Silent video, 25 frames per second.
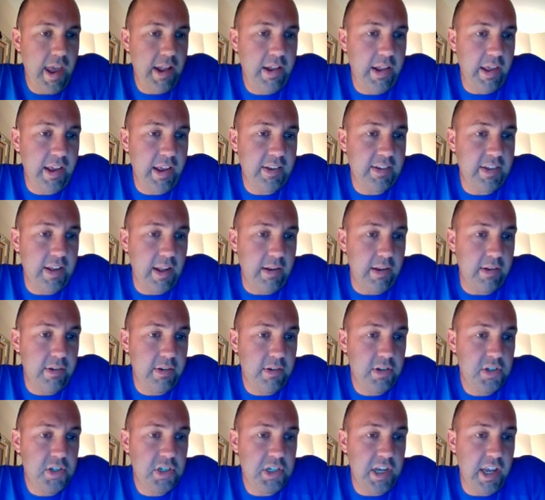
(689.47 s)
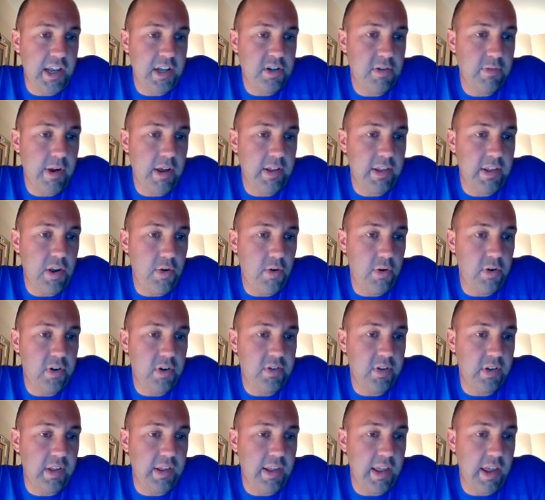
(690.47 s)
And like I said, change around the order
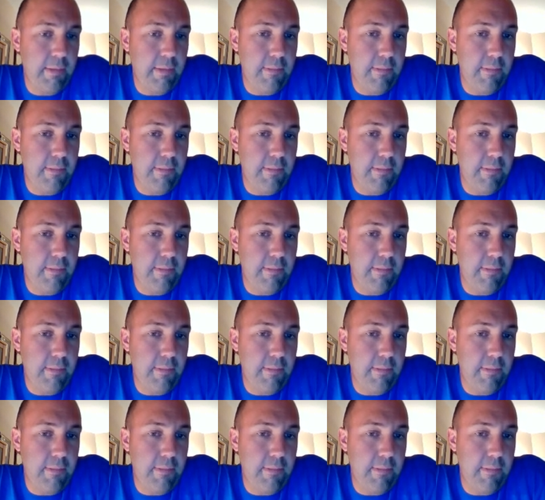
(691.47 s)
so that